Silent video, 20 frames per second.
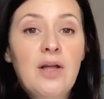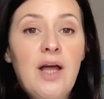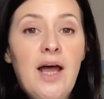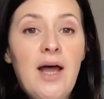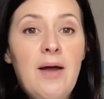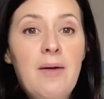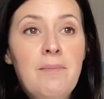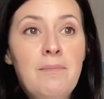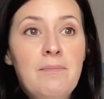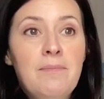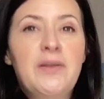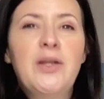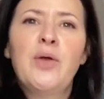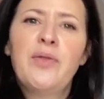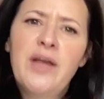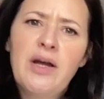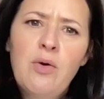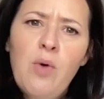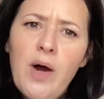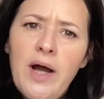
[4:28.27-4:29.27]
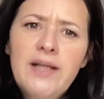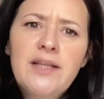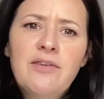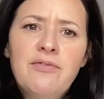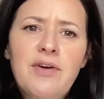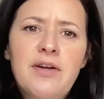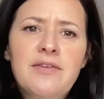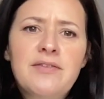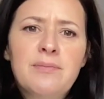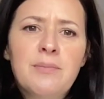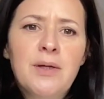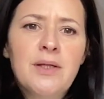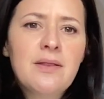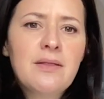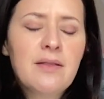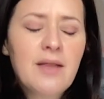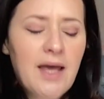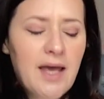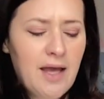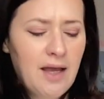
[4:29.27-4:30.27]
they're quite an
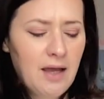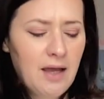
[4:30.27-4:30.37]
investment.